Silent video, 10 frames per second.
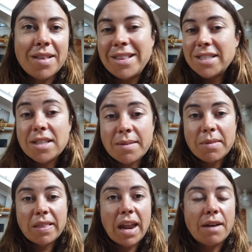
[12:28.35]
this is
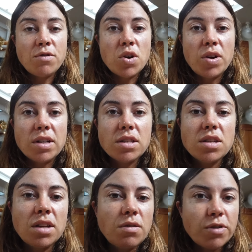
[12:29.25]
something that I've
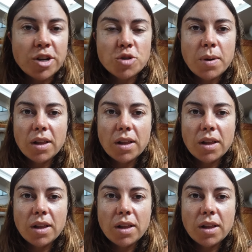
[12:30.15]
noticed in French